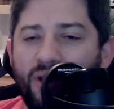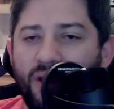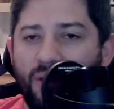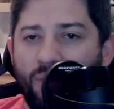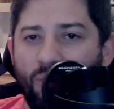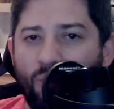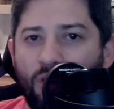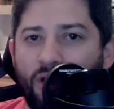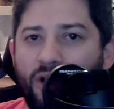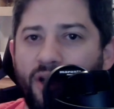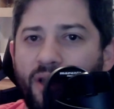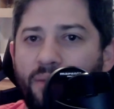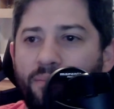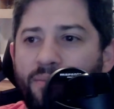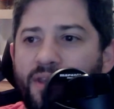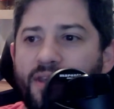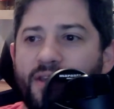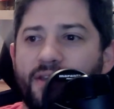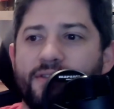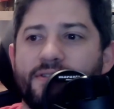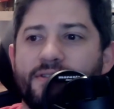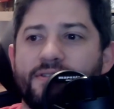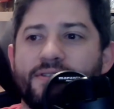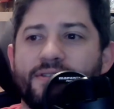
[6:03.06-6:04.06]
word it,
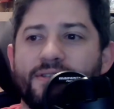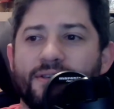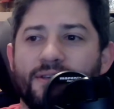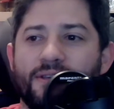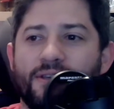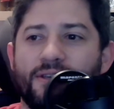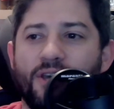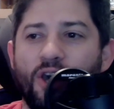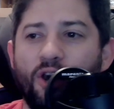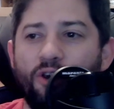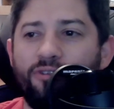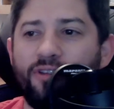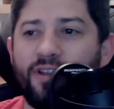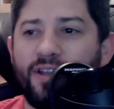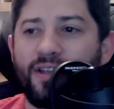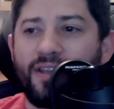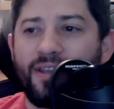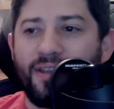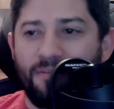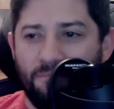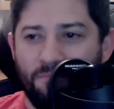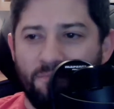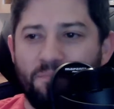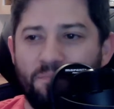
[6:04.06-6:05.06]
because COVID
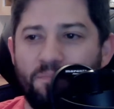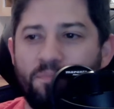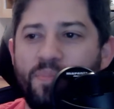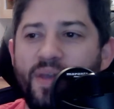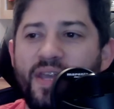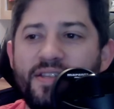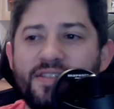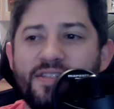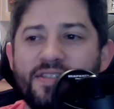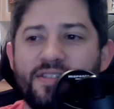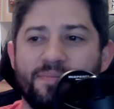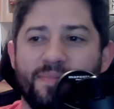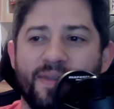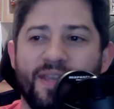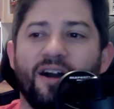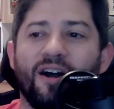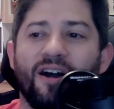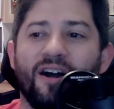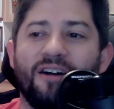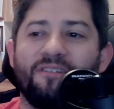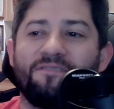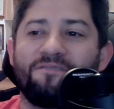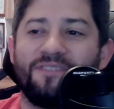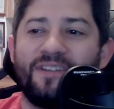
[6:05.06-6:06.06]
pisses me
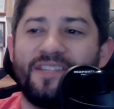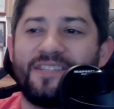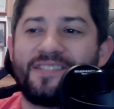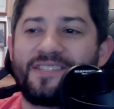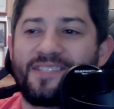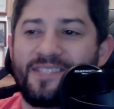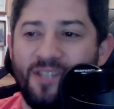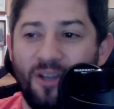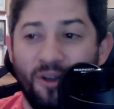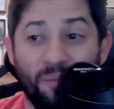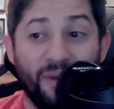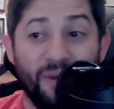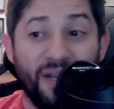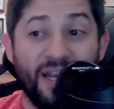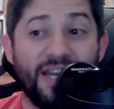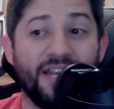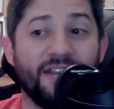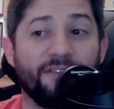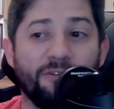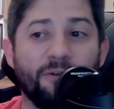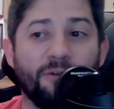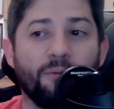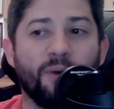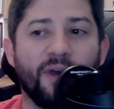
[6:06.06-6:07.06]
off in so many
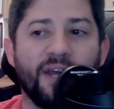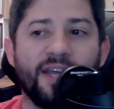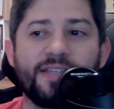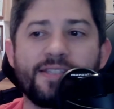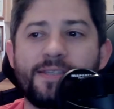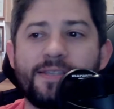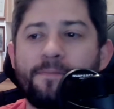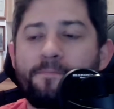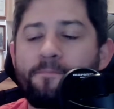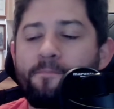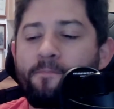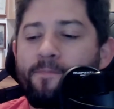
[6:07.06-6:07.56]
different ways.